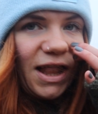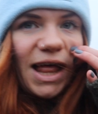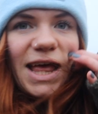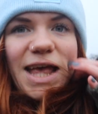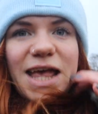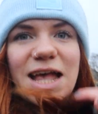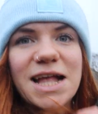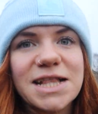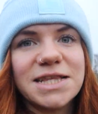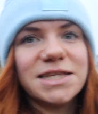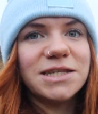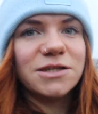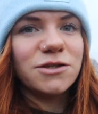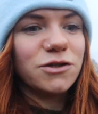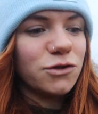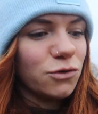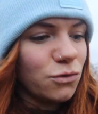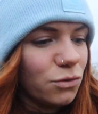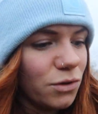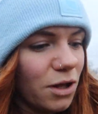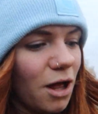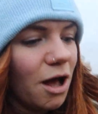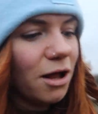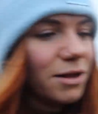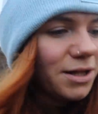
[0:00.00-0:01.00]
like kids in
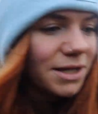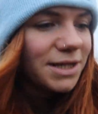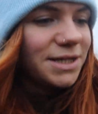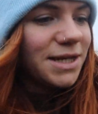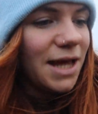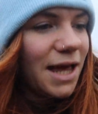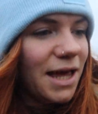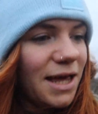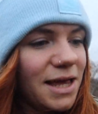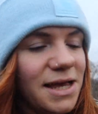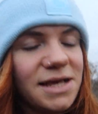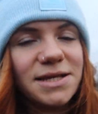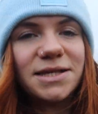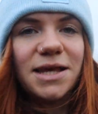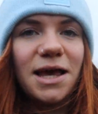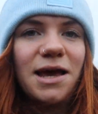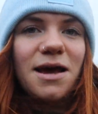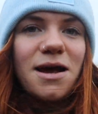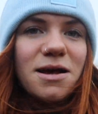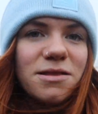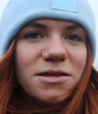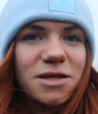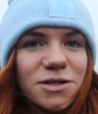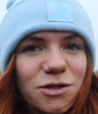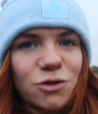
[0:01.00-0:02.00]
school holidays.
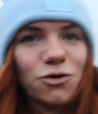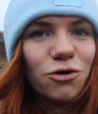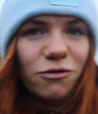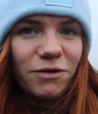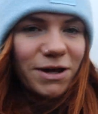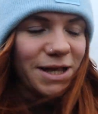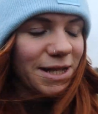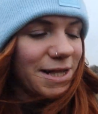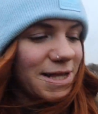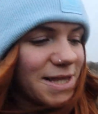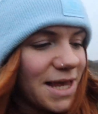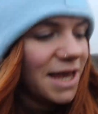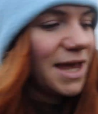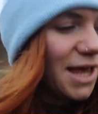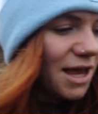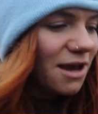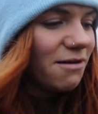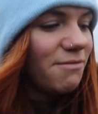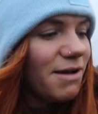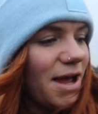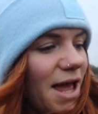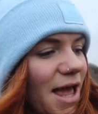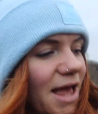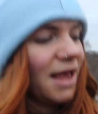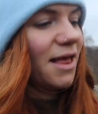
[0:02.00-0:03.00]
There's
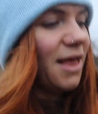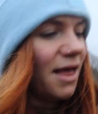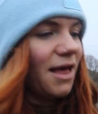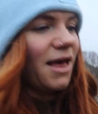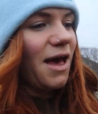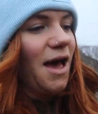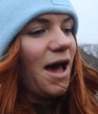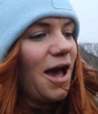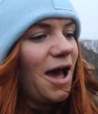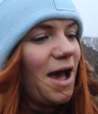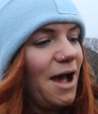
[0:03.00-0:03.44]
orienteering,